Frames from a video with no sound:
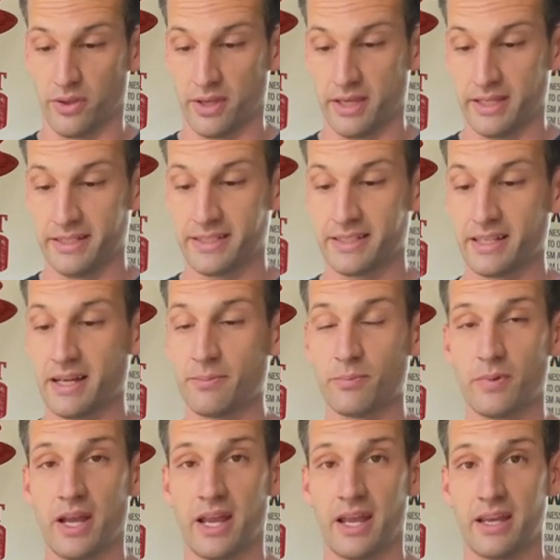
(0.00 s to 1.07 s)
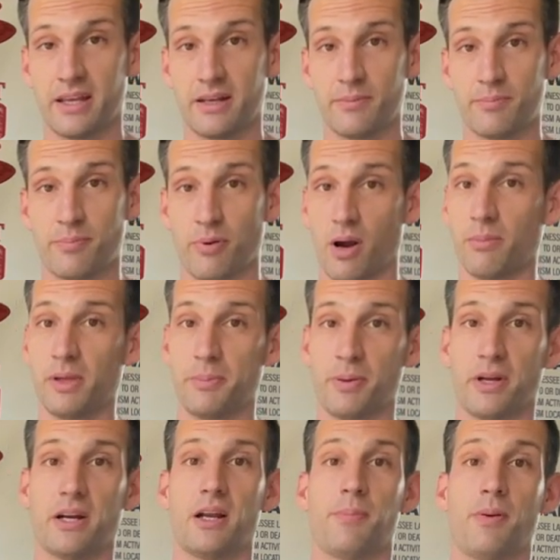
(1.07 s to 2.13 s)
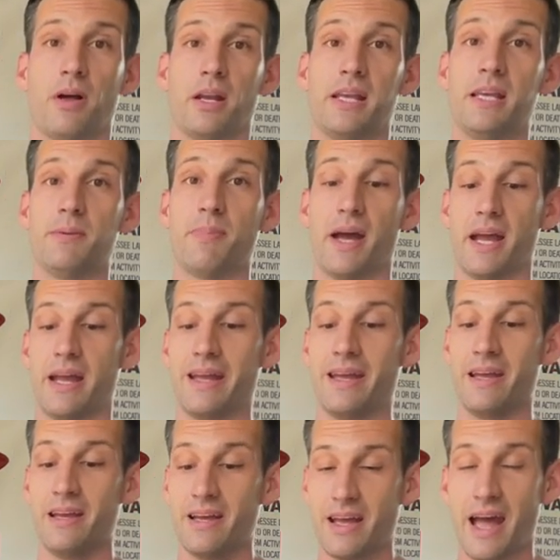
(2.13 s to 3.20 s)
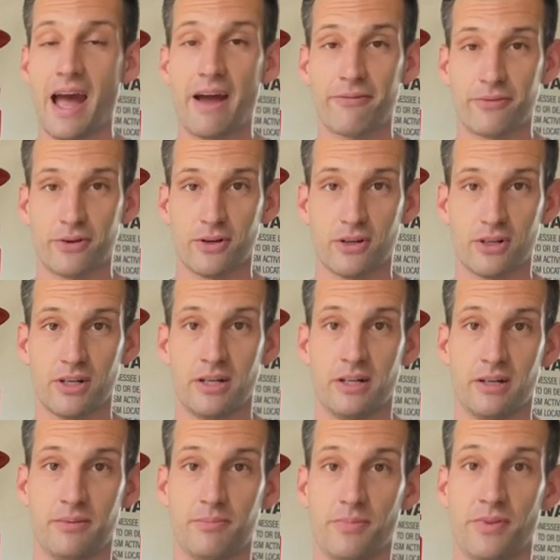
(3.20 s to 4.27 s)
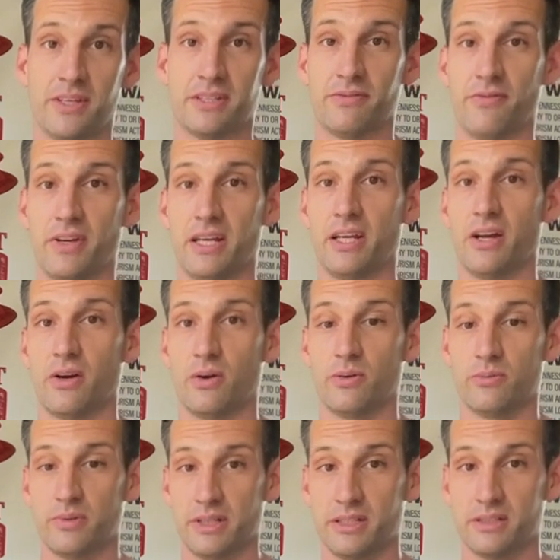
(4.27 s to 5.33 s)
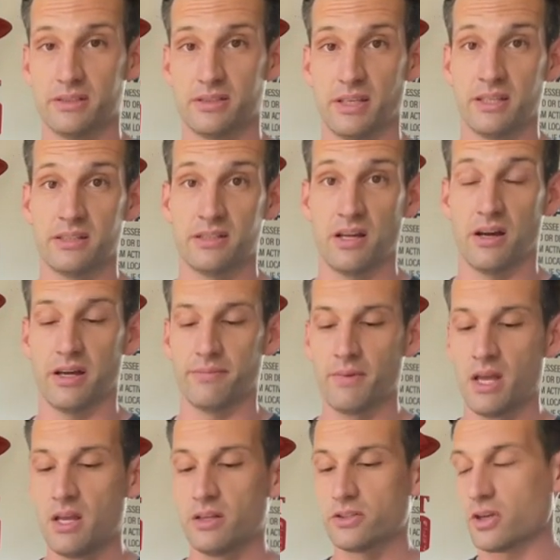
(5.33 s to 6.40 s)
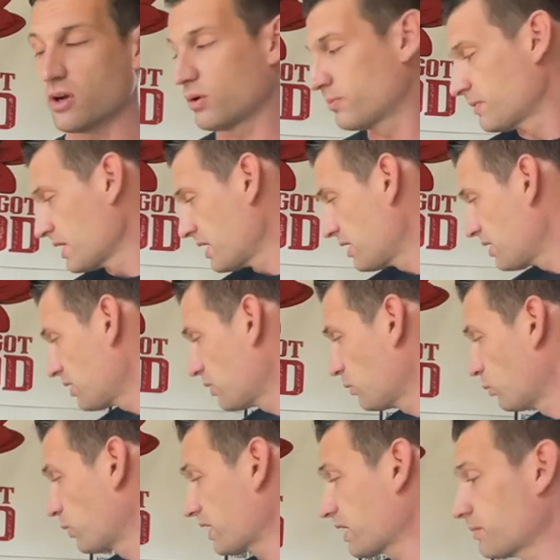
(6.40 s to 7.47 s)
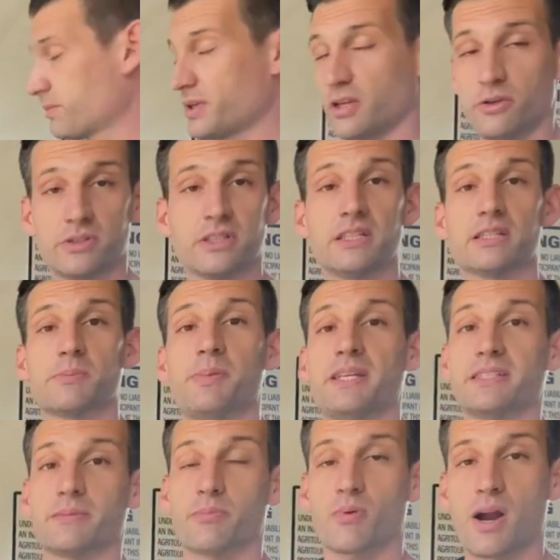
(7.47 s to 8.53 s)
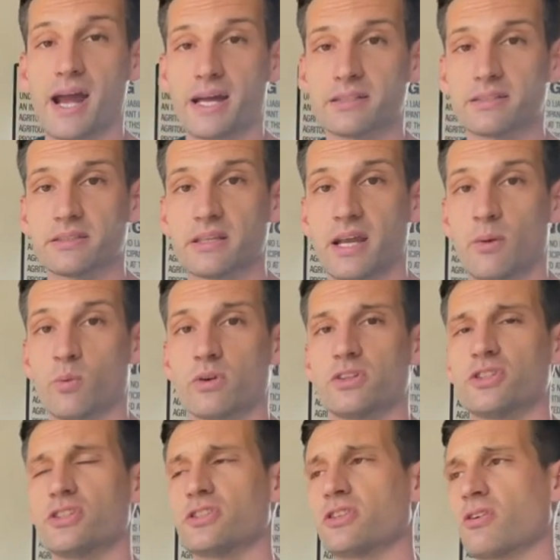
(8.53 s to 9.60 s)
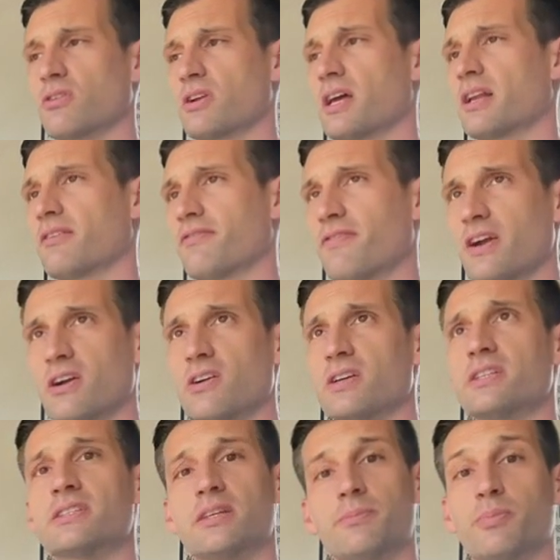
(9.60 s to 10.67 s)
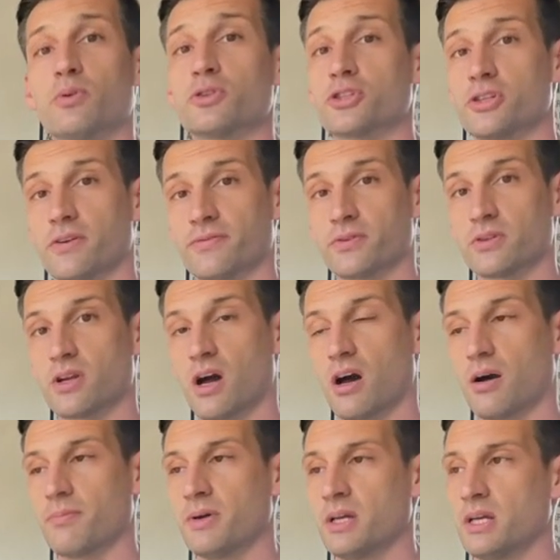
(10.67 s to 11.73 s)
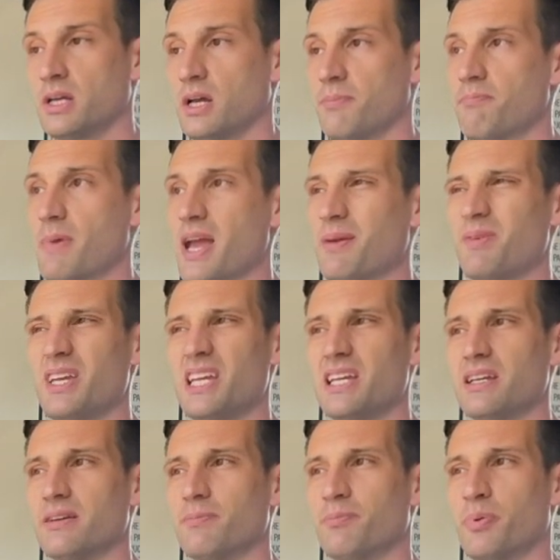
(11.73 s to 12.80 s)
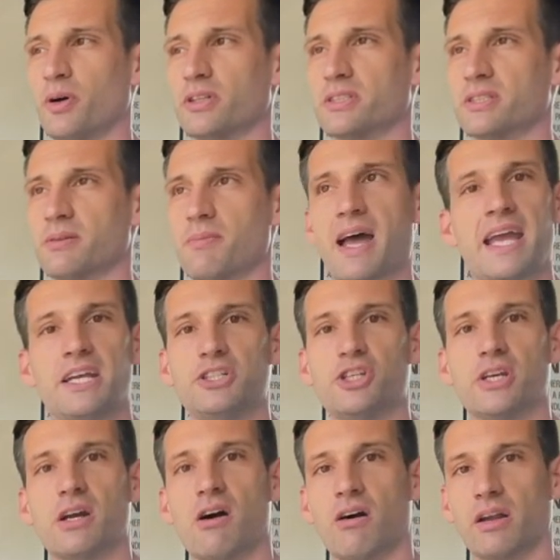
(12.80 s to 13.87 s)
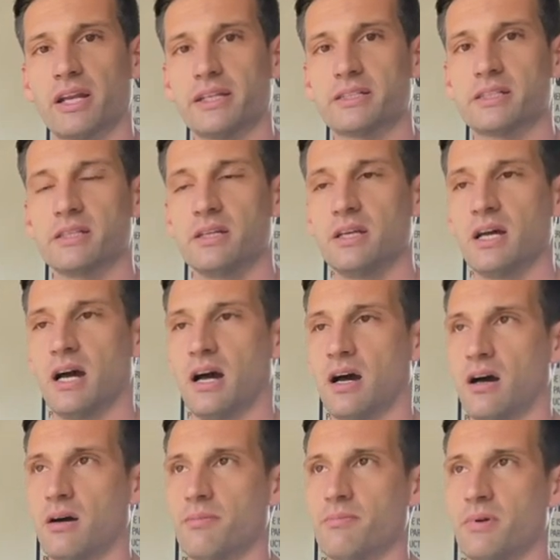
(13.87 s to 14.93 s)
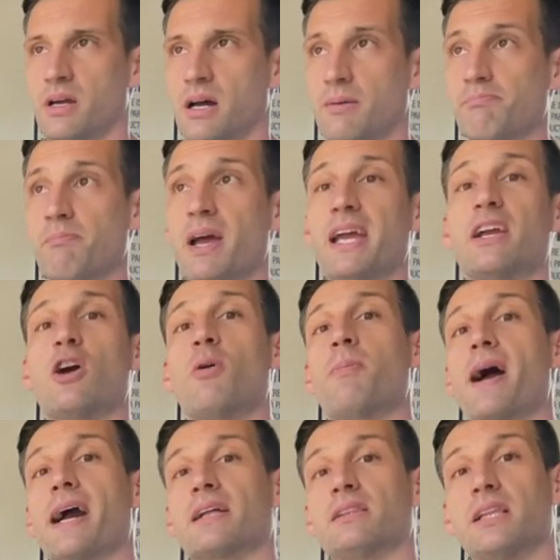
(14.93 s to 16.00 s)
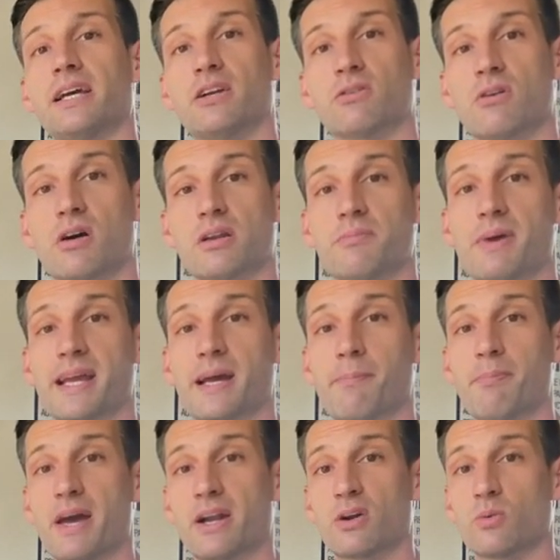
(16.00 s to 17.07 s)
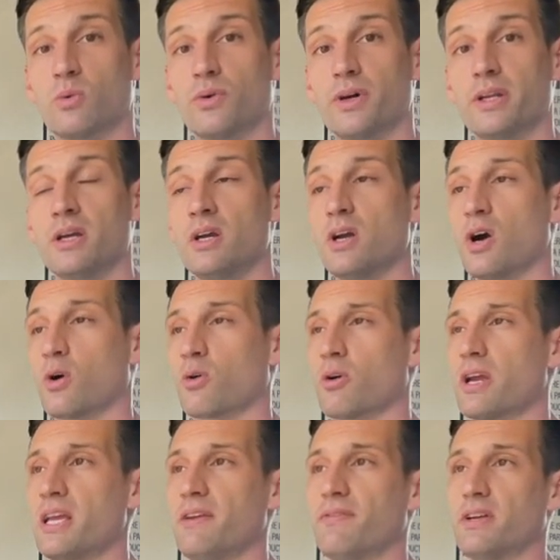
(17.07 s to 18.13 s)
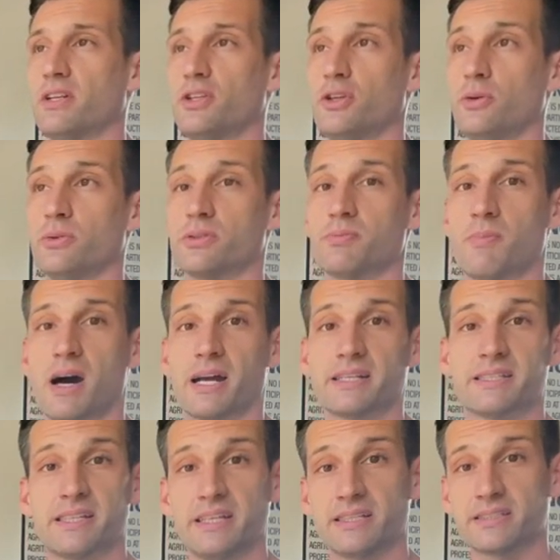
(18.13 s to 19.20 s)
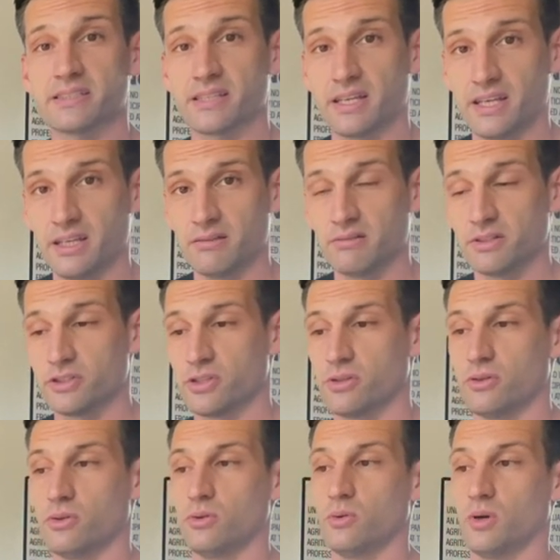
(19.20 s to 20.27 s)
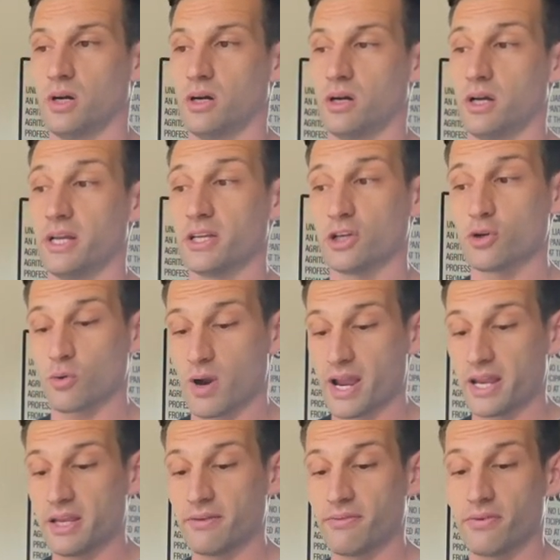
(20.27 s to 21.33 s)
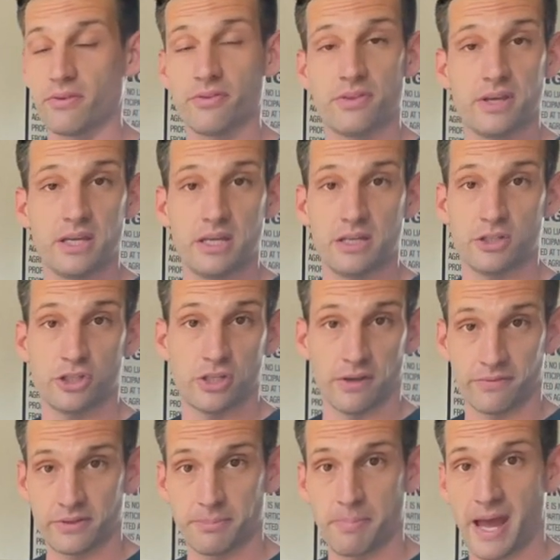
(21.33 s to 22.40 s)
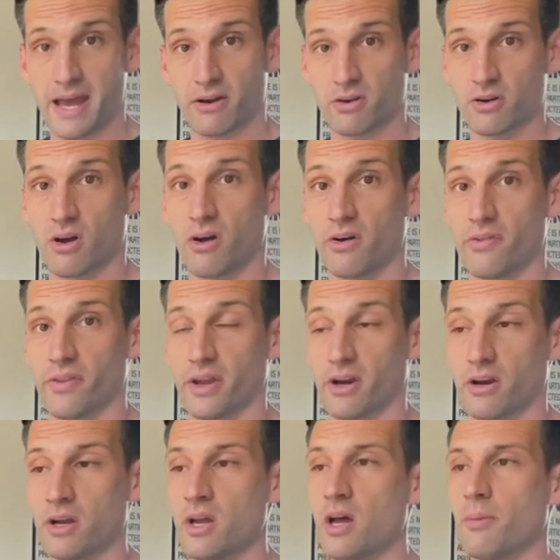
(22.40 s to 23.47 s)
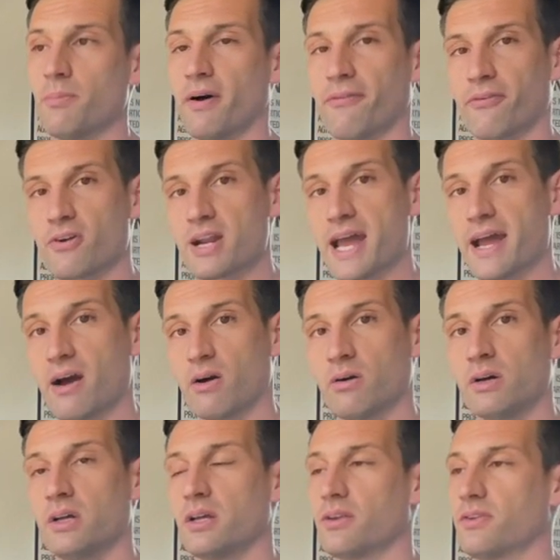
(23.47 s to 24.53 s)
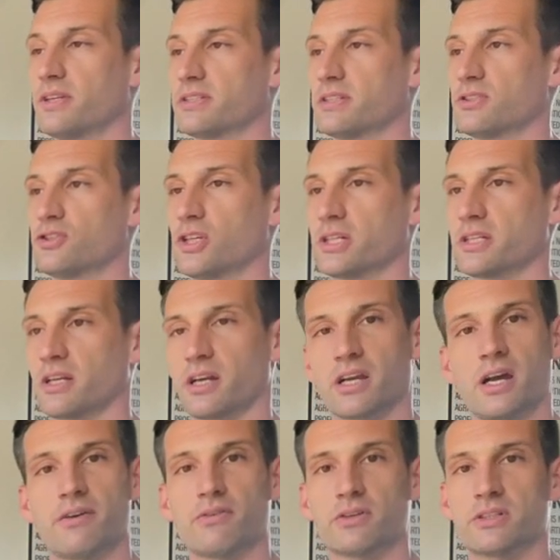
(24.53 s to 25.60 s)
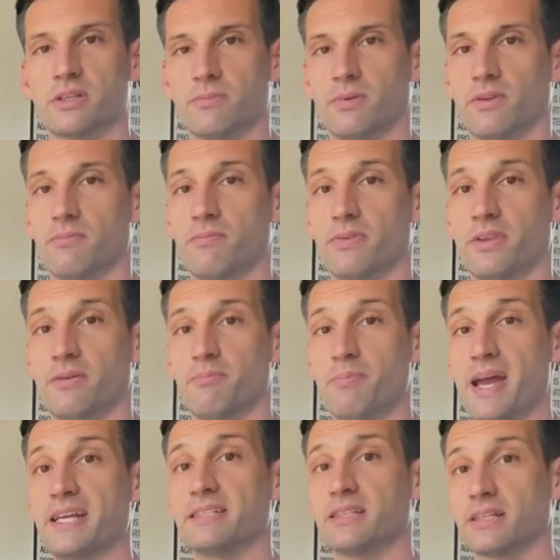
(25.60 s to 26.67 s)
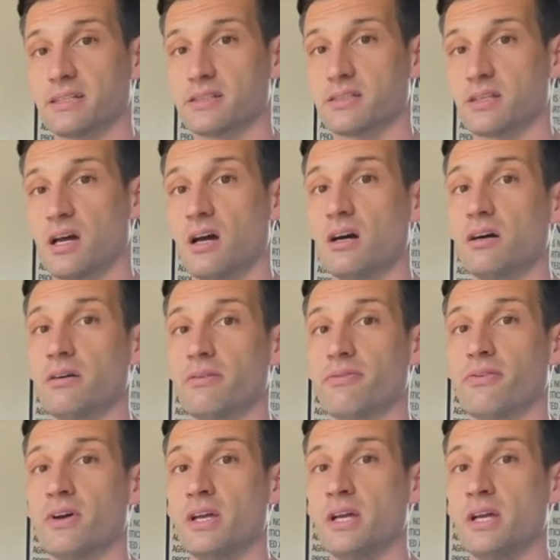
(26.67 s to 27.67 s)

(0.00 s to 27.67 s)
this um, and probably put it up on eBay after um, this video is, is done. So what I'm gonna be using is a piece of brass and we're gonna just turn on a very simple shifter knob, maybe put some aging on it, um, may go back later on and make a better one or even use my CNC to uh, engrave the shift pattern on there. But for now, this is just gonna cover some of the, the basics of